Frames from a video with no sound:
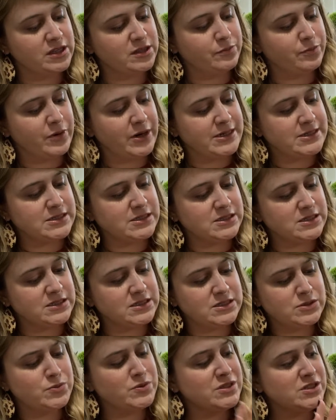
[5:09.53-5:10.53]
the prices on
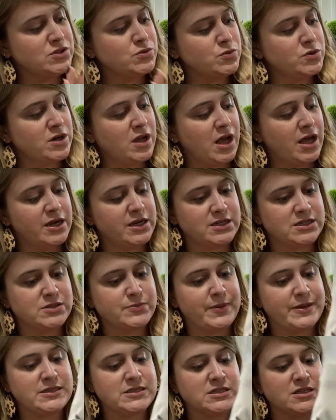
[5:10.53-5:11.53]
these, but these were not
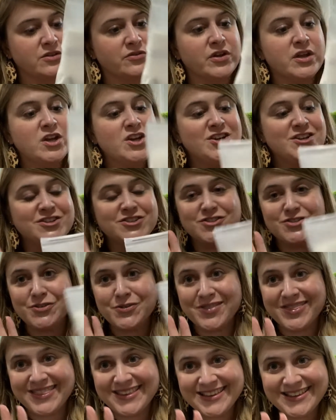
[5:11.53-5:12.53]
expensive. So
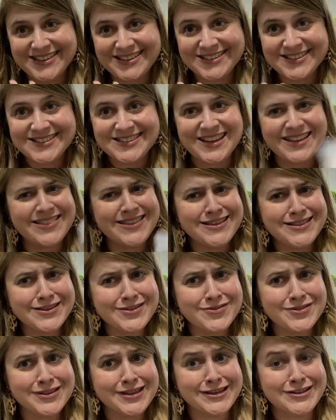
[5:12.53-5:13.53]
these, I think they
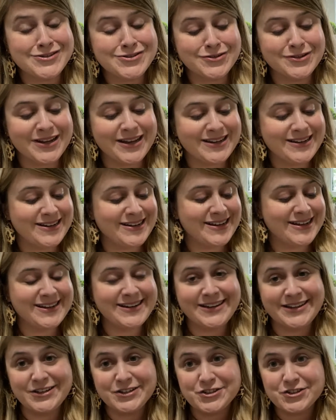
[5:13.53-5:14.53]
were like $2.99
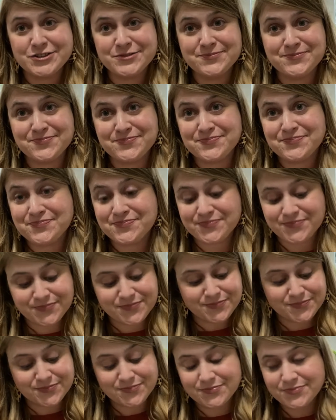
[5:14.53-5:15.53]
each.
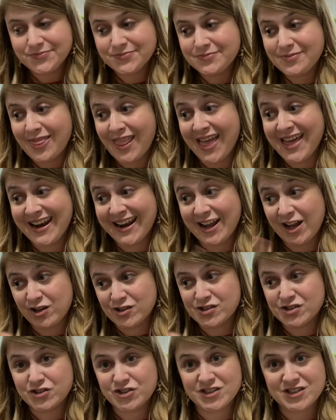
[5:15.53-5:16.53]
And I
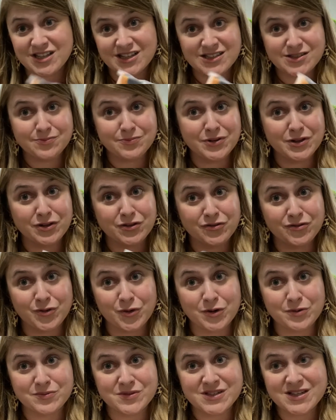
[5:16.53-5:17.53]
also just got some pillow
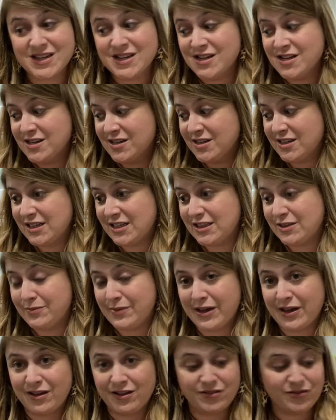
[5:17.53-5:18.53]
forms in the
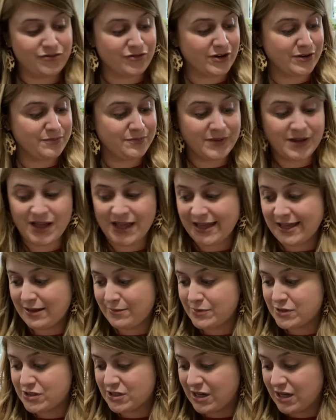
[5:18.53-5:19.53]
mail from
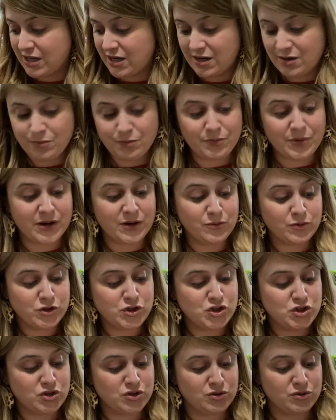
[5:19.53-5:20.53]
Amazon. But
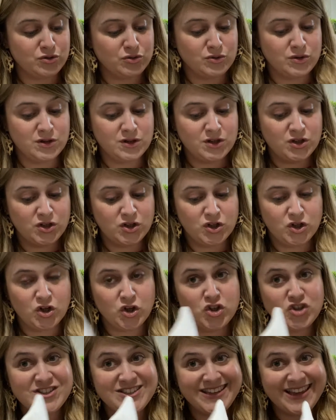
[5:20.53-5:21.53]
would you
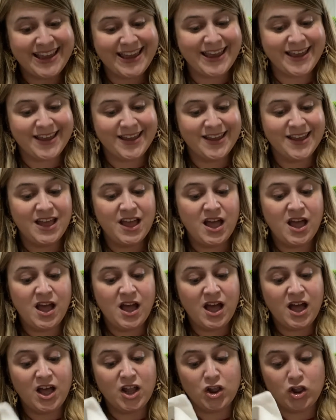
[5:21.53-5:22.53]
take
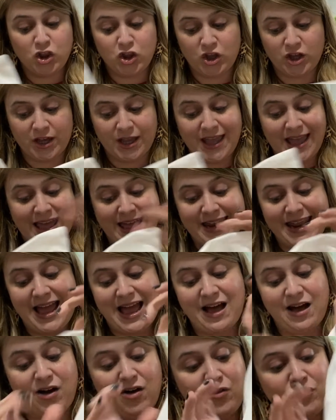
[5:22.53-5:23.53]
a look at
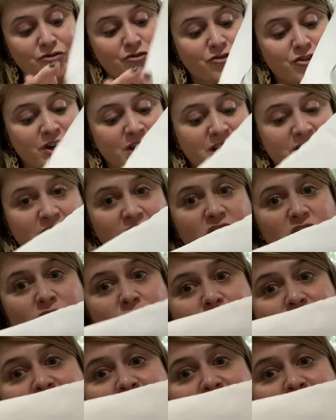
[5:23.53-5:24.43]
how freaking cute